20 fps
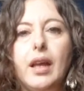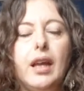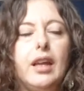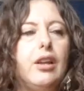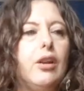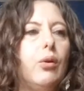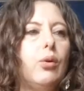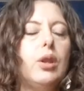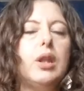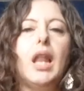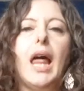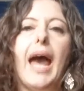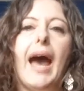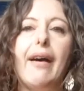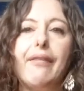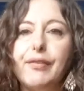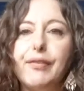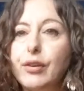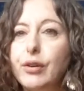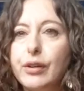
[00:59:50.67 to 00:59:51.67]

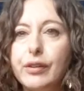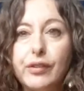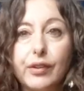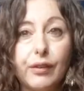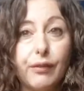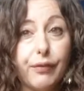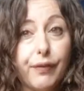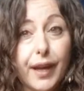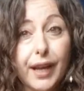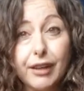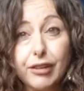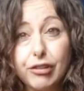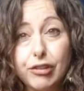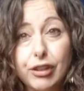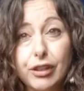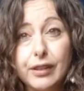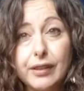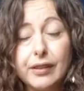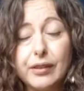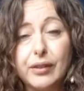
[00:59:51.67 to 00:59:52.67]
Laughter is
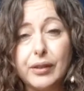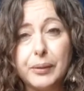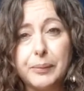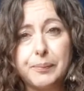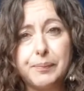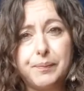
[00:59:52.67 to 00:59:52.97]
infectious.